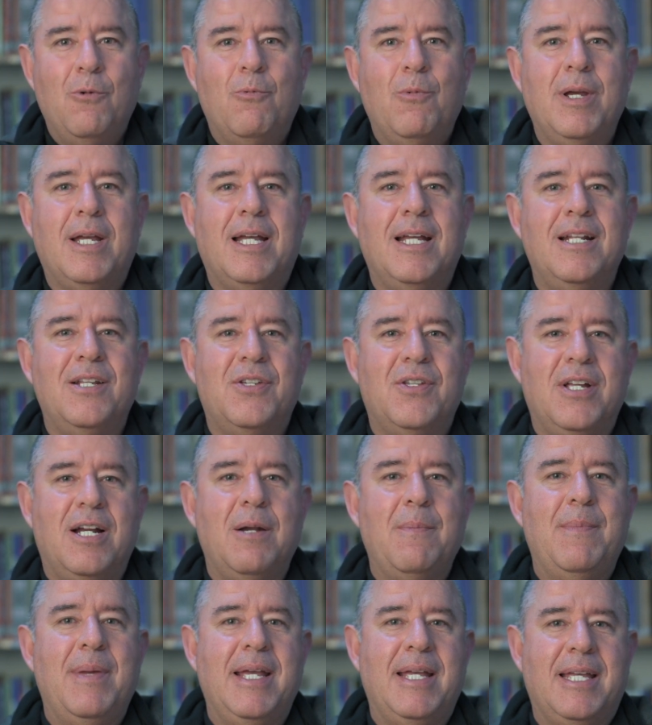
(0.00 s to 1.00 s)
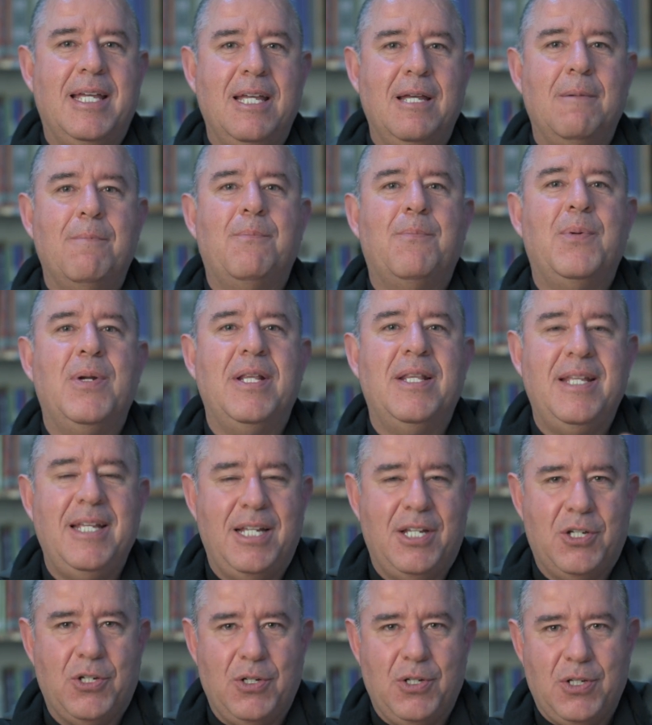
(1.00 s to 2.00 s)
we can start making
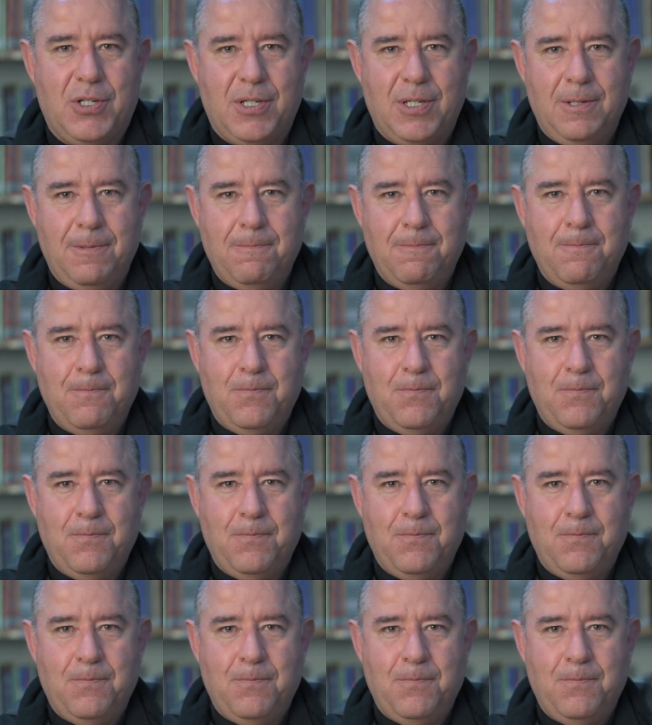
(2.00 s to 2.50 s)
predictions.